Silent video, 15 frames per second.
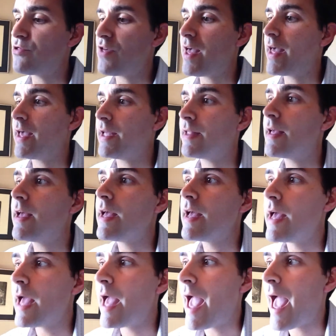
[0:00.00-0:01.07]
saying
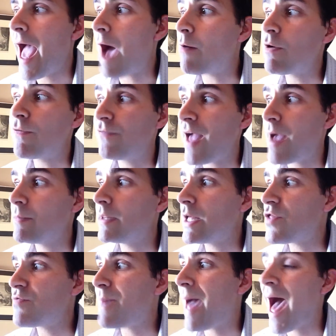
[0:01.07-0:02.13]
how a
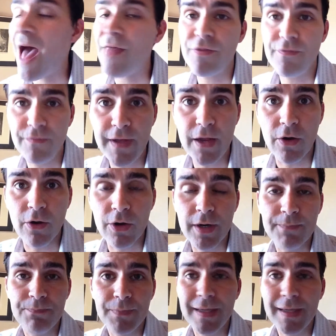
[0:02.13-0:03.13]
family's path veered.